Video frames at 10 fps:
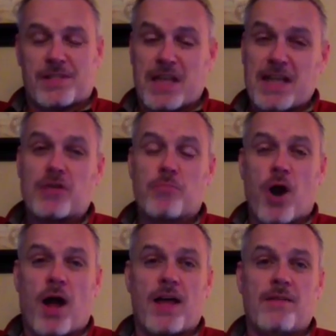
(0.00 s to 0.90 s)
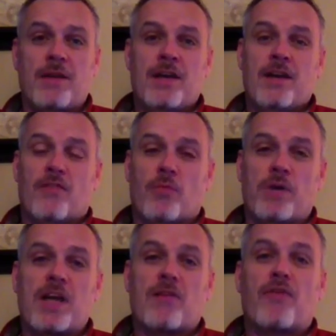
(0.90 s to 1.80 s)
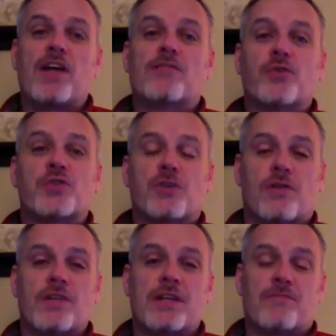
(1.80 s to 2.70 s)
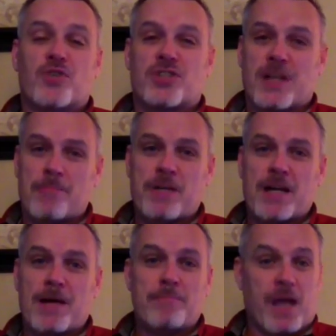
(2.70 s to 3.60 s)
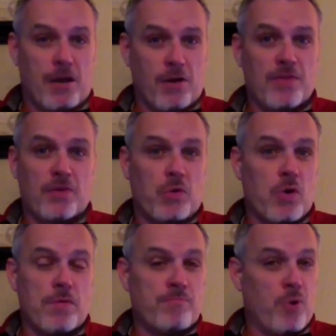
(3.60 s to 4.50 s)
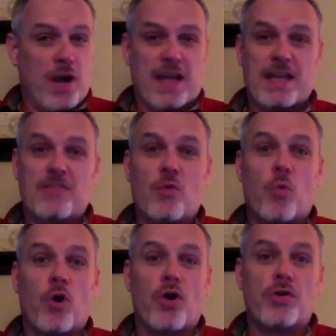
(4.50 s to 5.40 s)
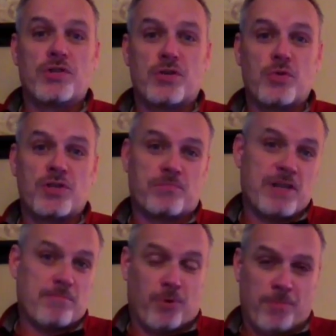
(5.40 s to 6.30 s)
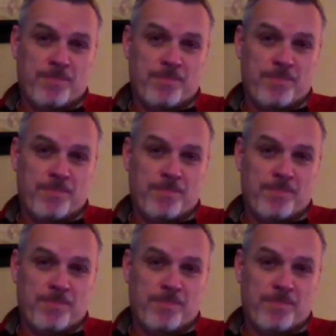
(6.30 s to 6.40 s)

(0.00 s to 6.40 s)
Thank you, Brian, for being a faithful servant, for stepping up, hearing the Lord, and bringing the word to his people.